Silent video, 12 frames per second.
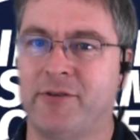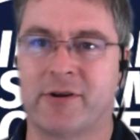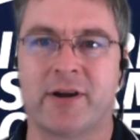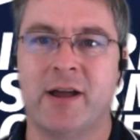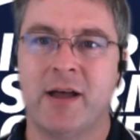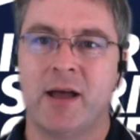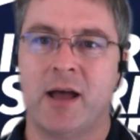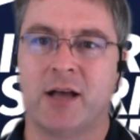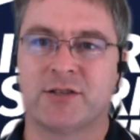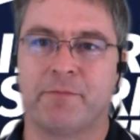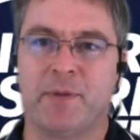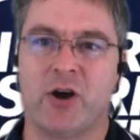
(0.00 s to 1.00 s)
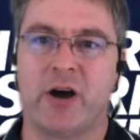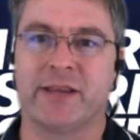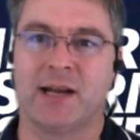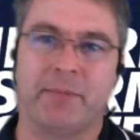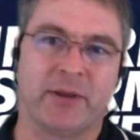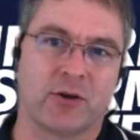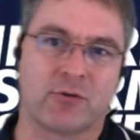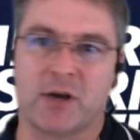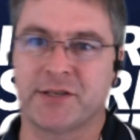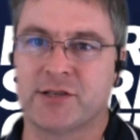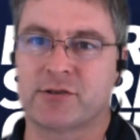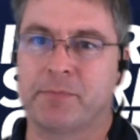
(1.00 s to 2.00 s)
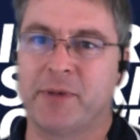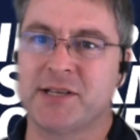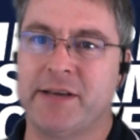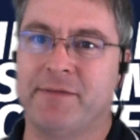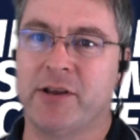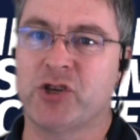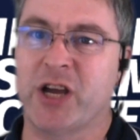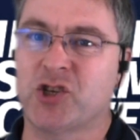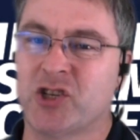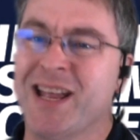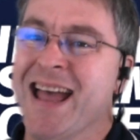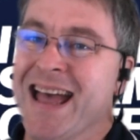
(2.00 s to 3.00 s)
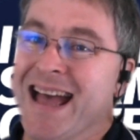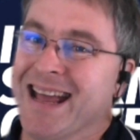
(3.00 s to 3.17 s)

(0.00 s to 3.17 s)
or so beyond a little bit the cross-site scripting, SQL injection.